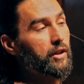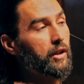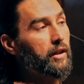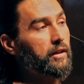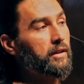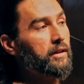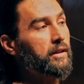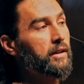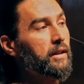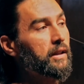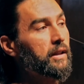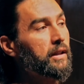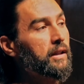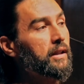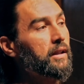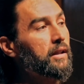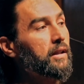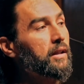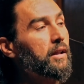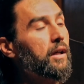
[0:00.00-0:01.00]
are.
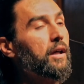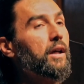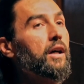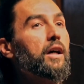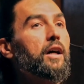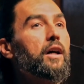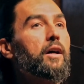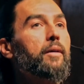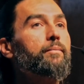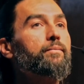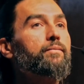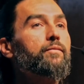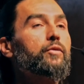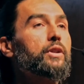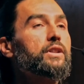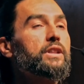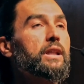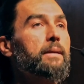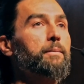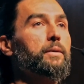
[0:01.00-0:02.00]
For
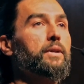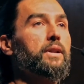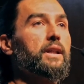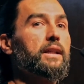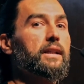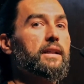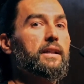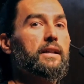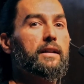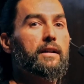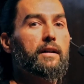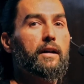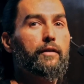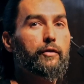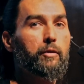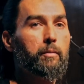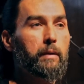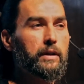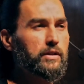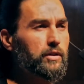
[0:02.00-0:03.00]
example, like a
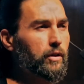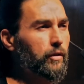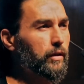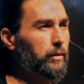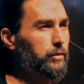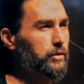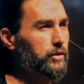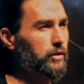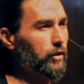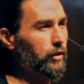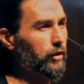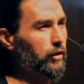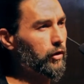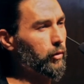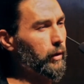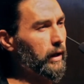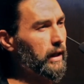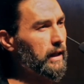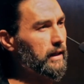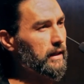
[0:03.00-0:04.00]
few months ago, there was an
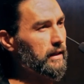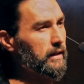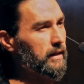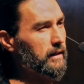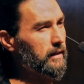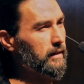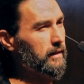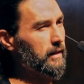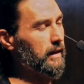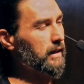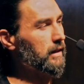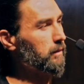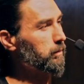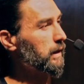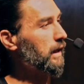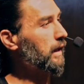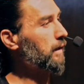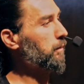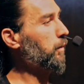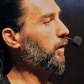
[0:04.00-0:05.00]
earthquake in, I think,
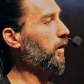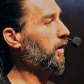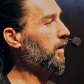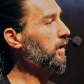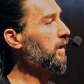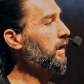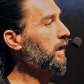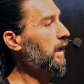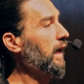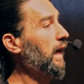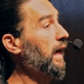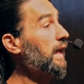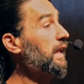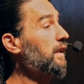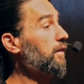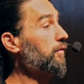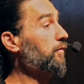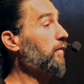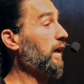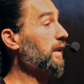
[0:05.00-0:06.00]
Myanmar, and it
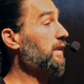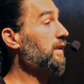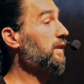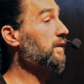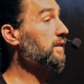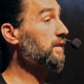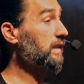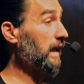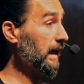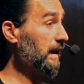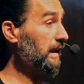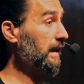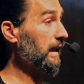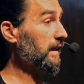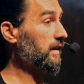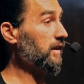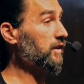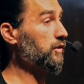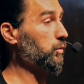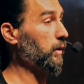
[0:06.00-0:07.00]
affected
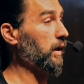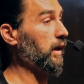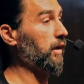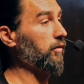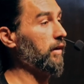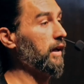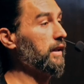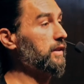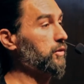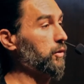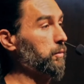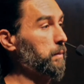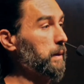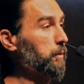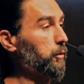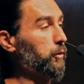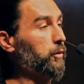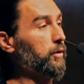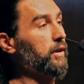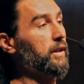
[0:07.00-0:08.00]
Thailand as well, right? So
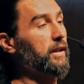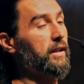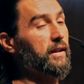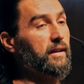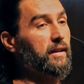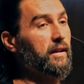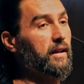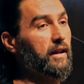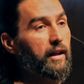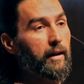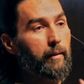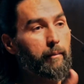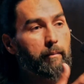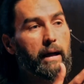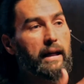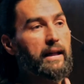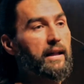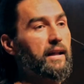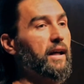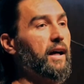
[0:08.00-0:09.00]
people were in
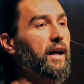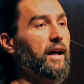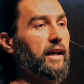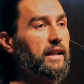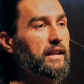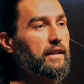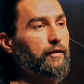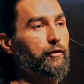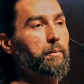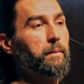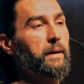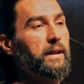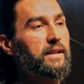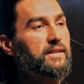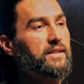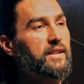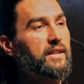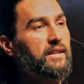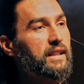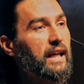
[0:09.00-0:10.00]
Bangkok and different
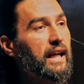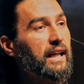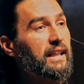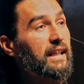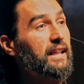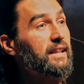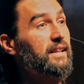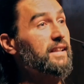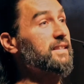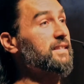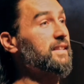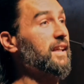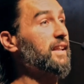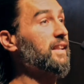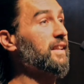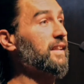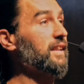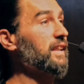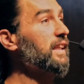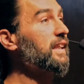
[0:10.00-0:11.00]
places in Thailand, and
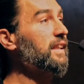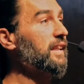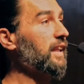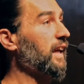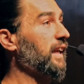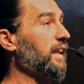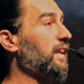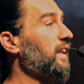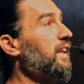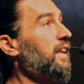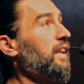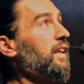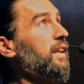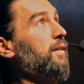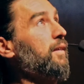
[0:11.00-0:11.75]
suddenly like